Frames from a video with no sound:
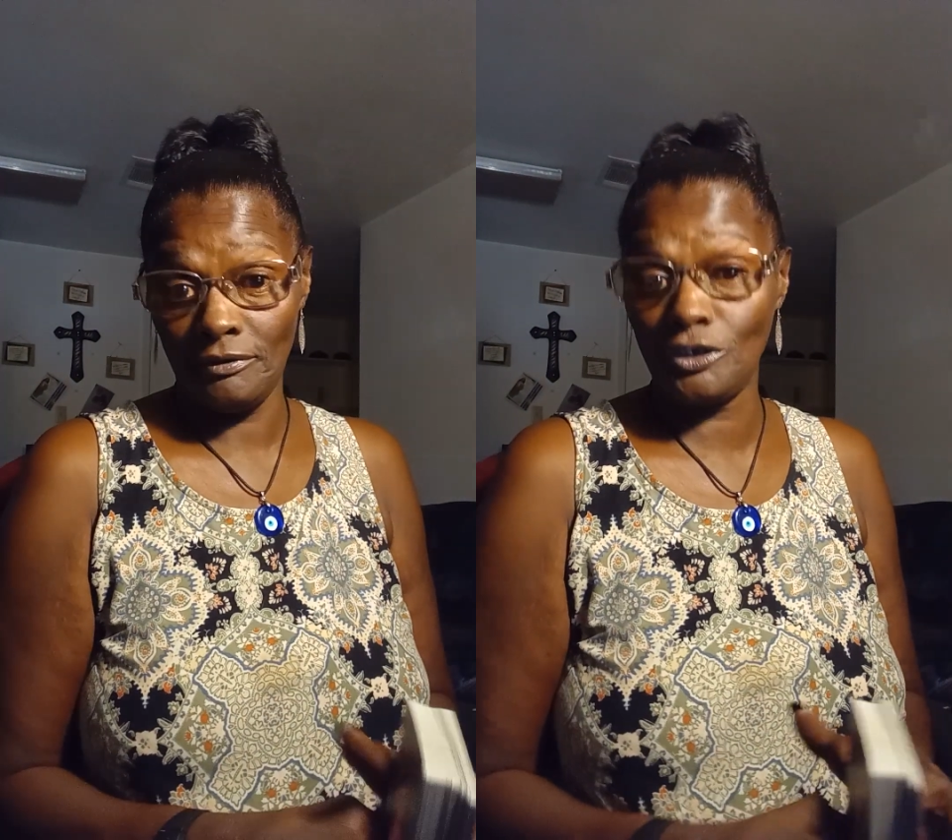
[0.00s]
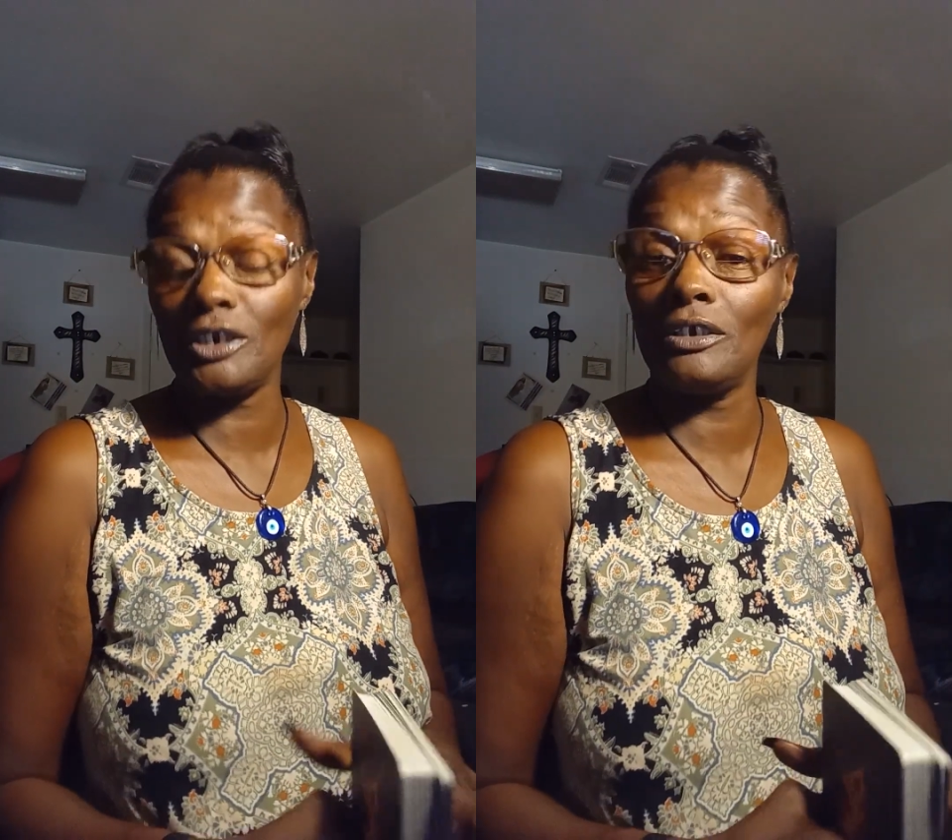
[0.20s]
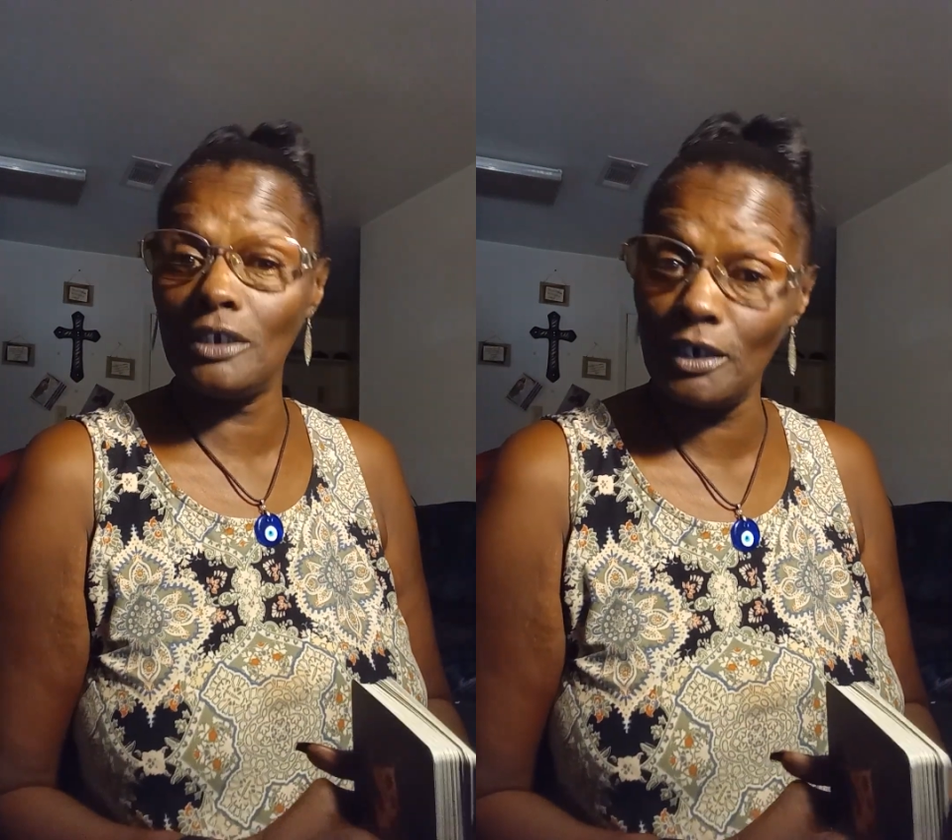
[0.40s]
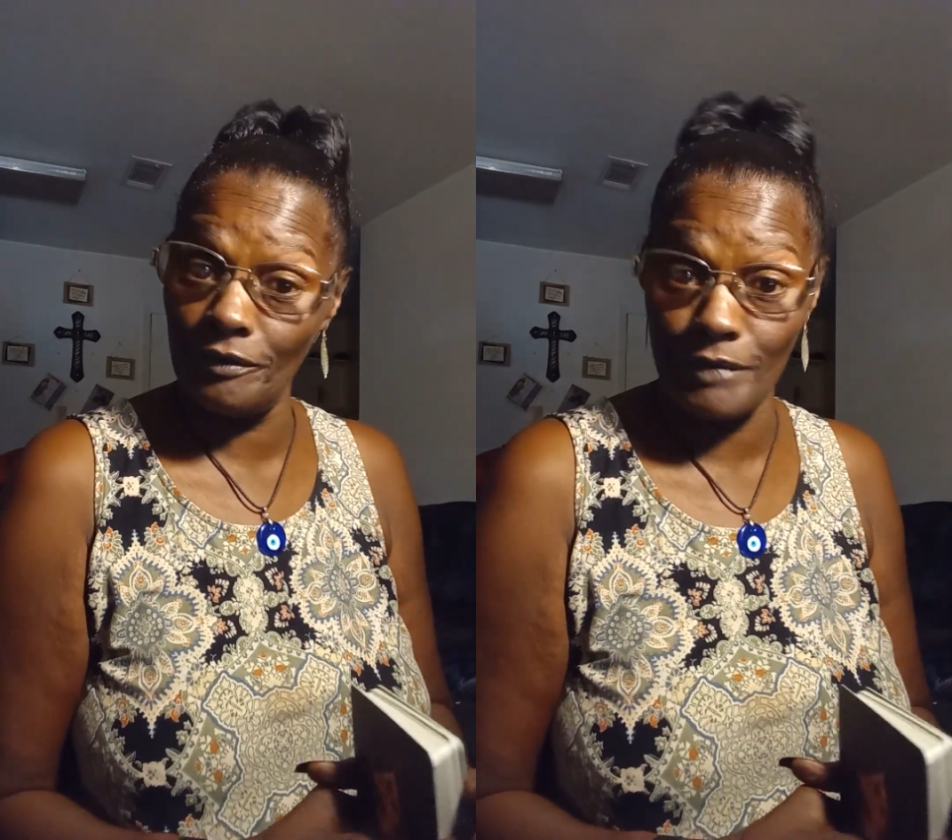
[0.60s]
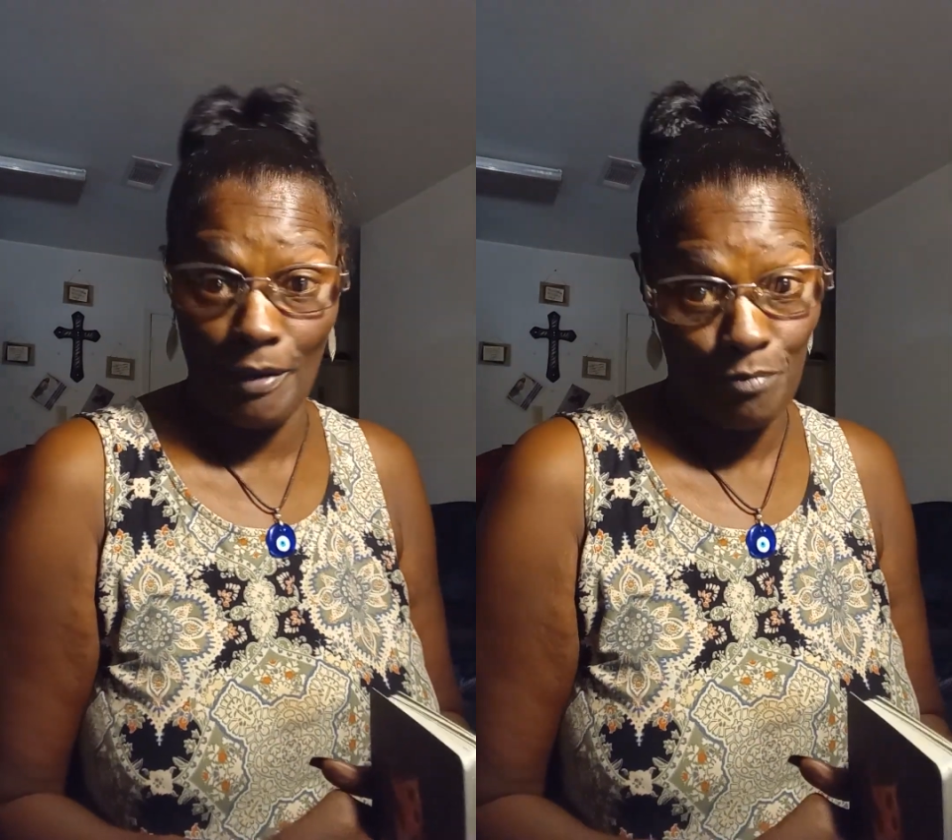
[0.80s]
She
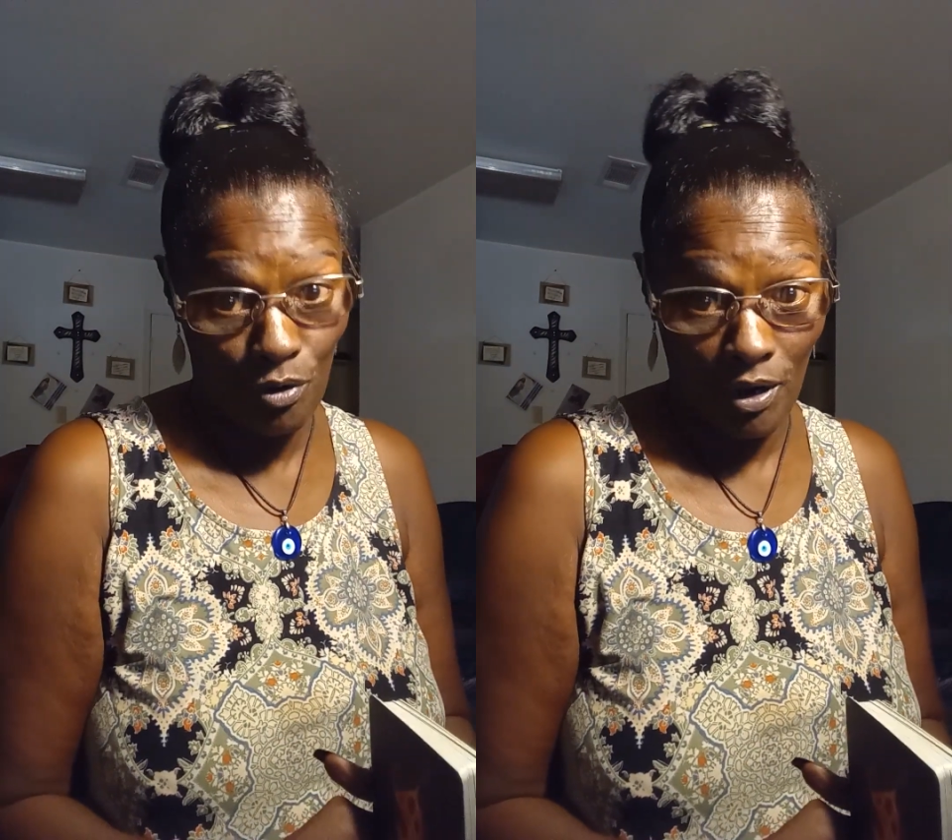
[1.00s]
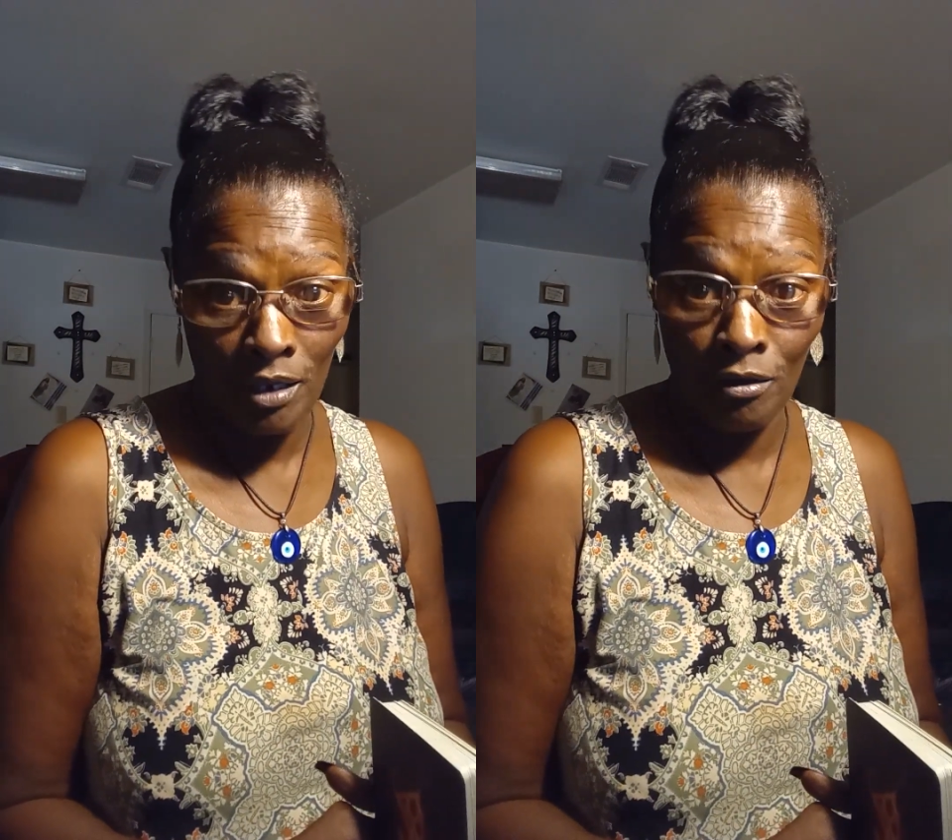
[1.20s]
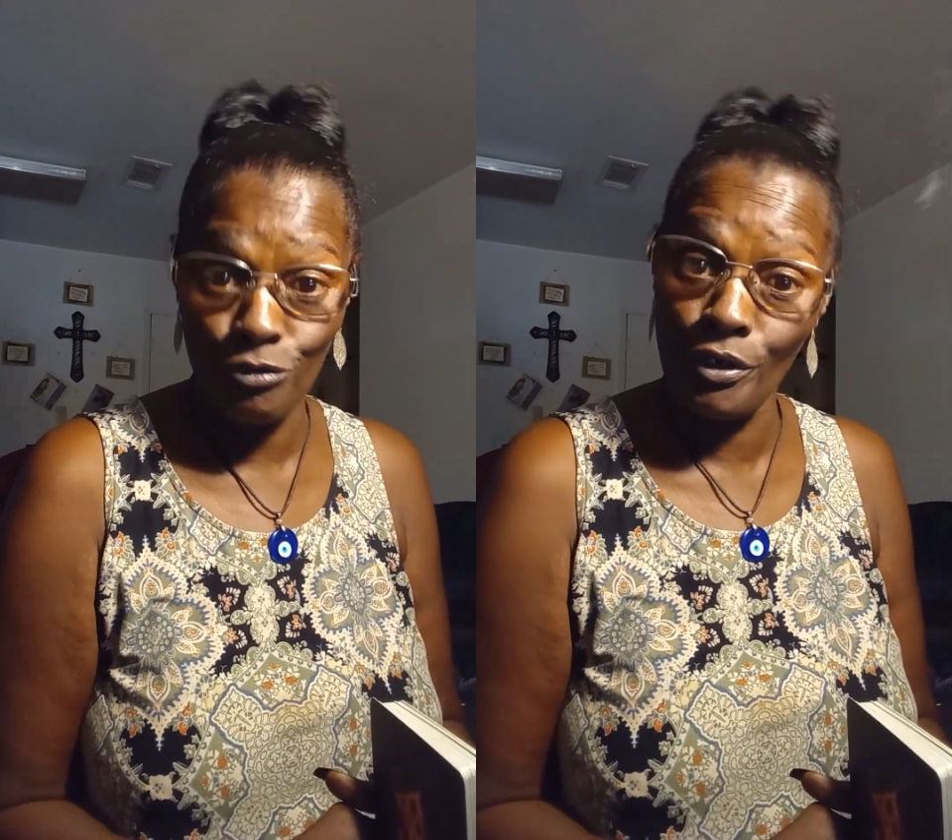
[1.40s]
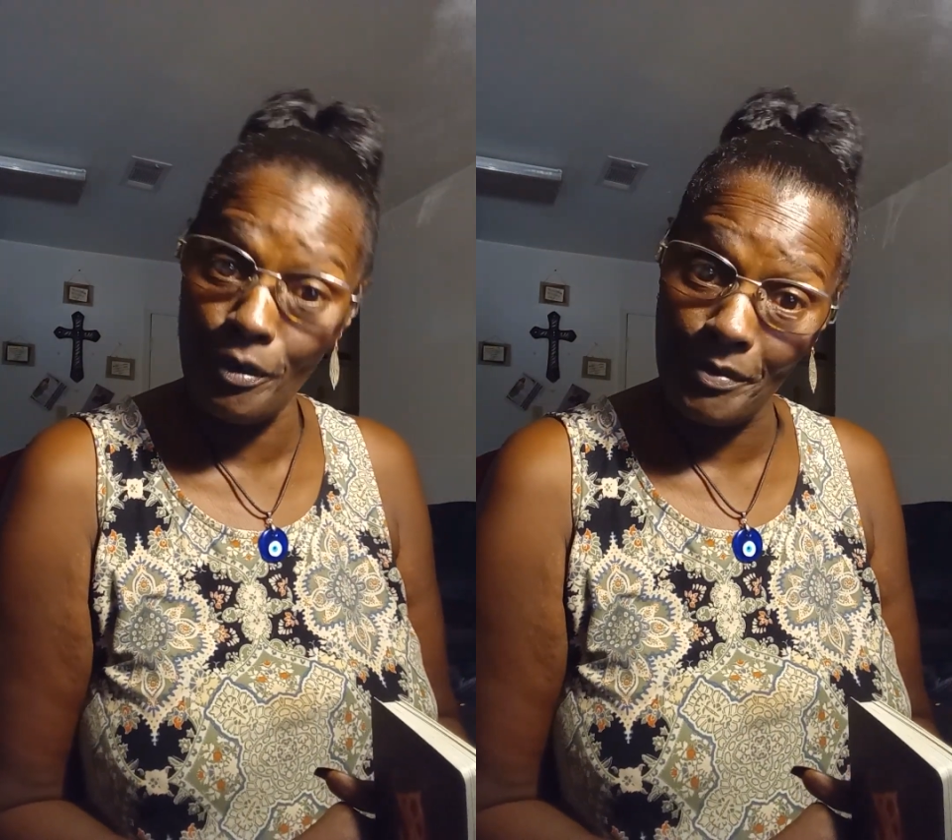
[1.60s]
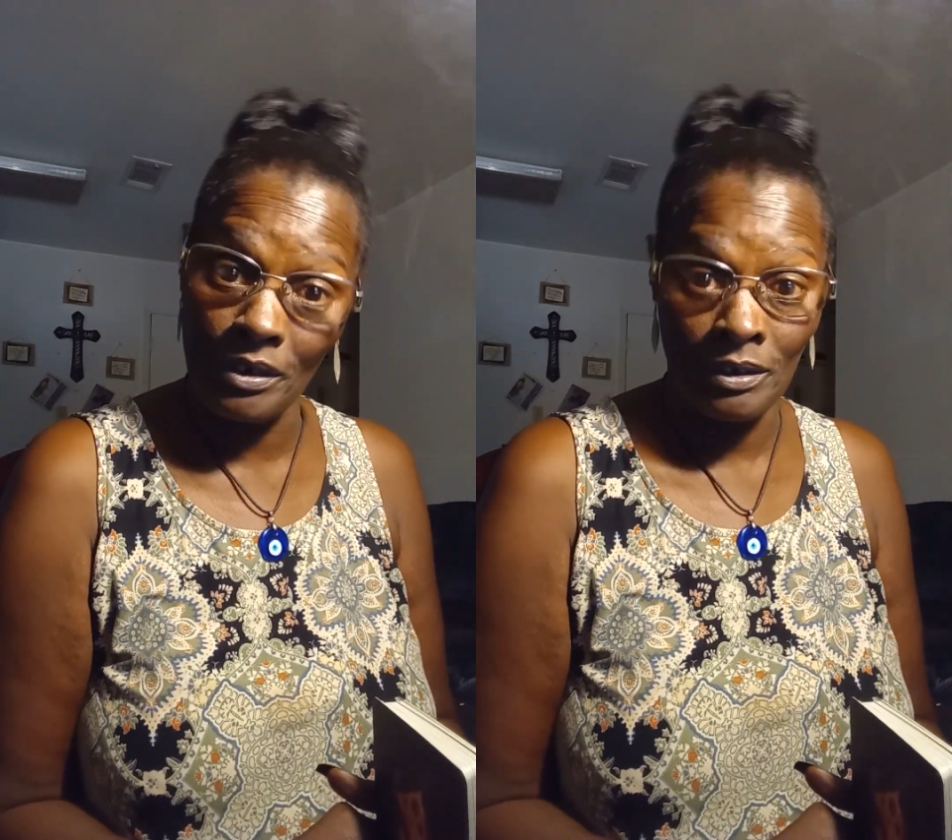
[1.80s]
love that boy. You
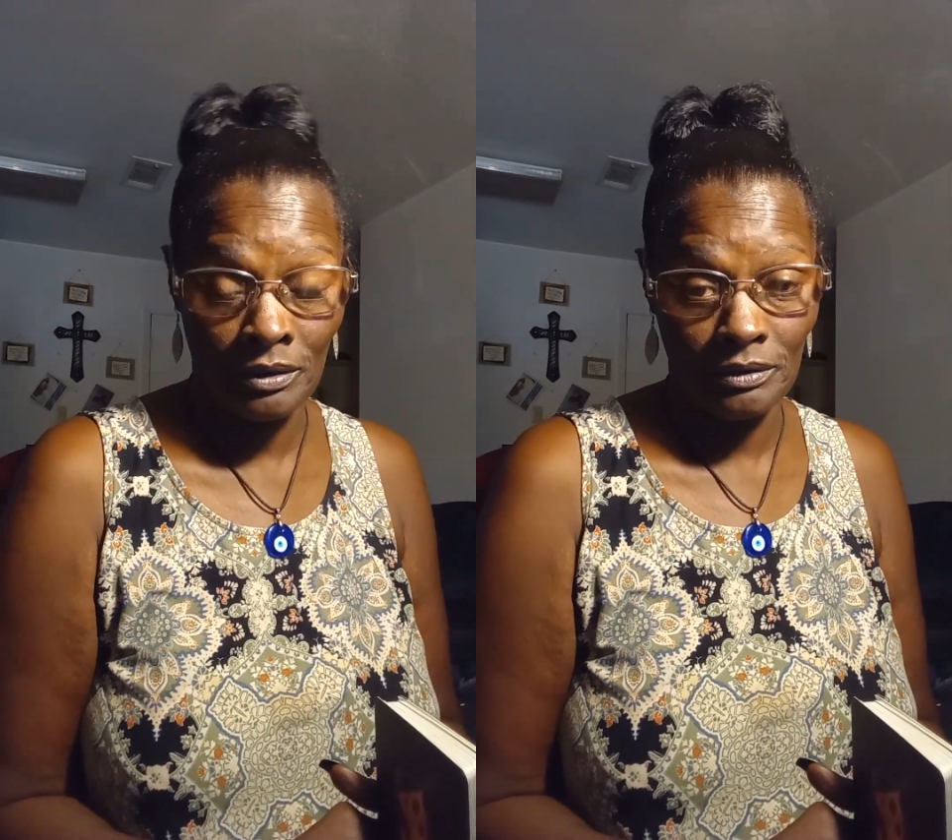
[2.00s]
hear me?